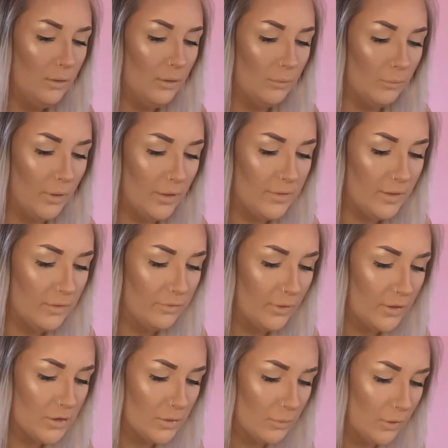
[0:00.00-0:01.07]
And when I say
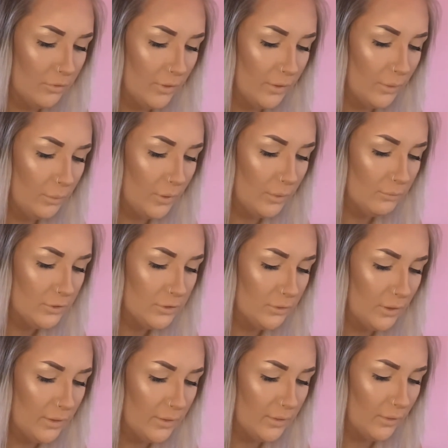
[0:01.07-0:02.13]
finish them off, like, they're pretty much
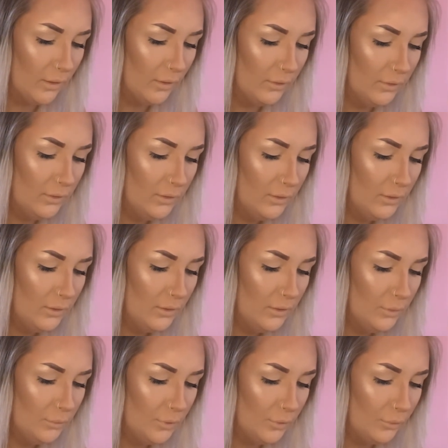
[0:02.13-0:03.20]
already done.
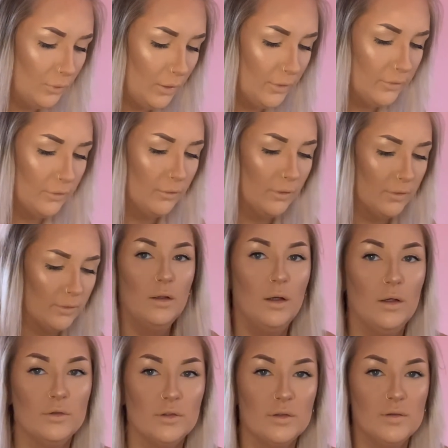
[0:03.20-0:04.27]
But what I do is
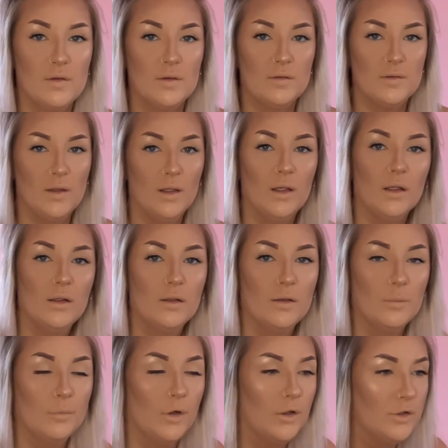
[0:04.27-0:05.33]
I just take the
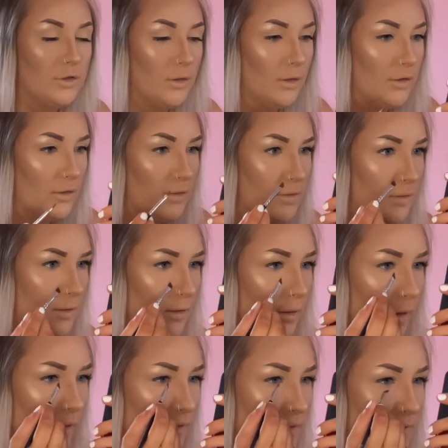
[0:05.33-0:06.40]
brush and I just
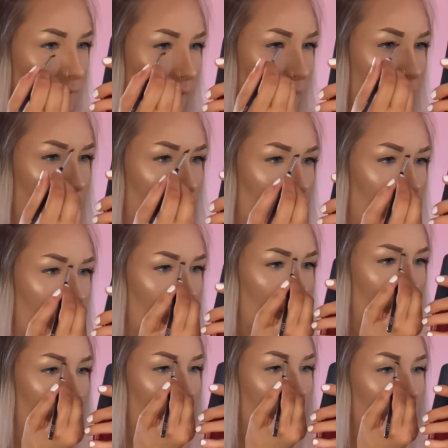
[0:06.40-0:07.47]
extend them a little
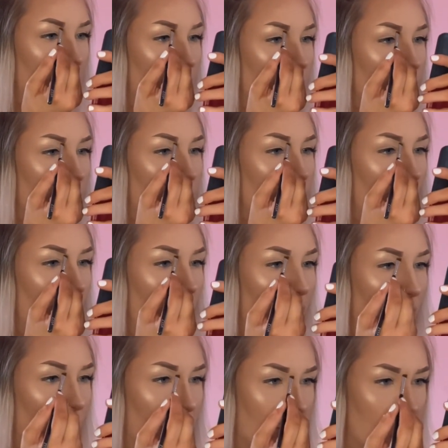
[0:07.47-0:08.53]
bit. So
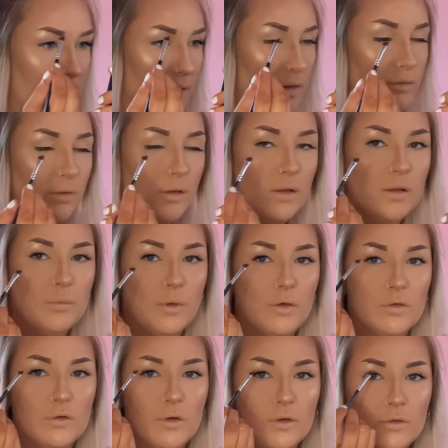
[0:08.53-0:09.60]
I extend the front of the brow,
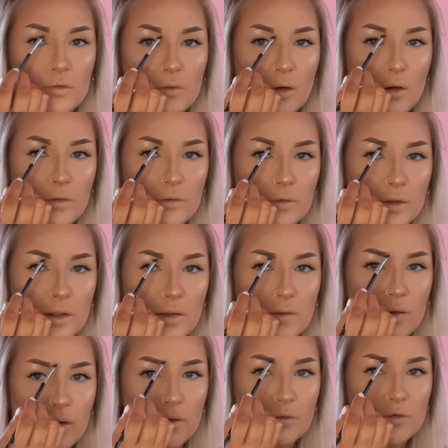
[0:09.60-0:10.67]
so I do
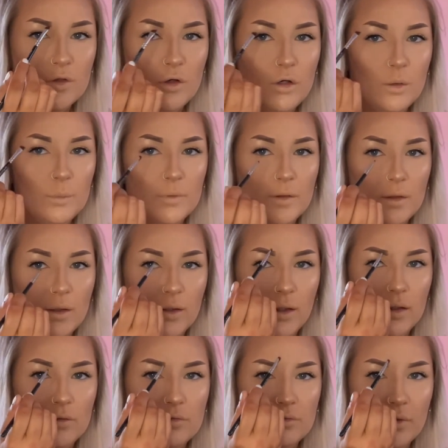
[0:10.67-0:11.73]
underneath and on top, and then I
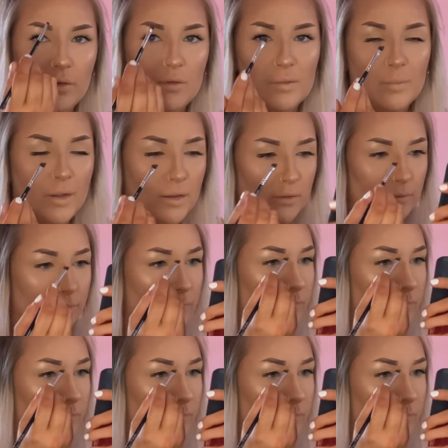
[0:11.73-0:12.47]
kind of fill them in.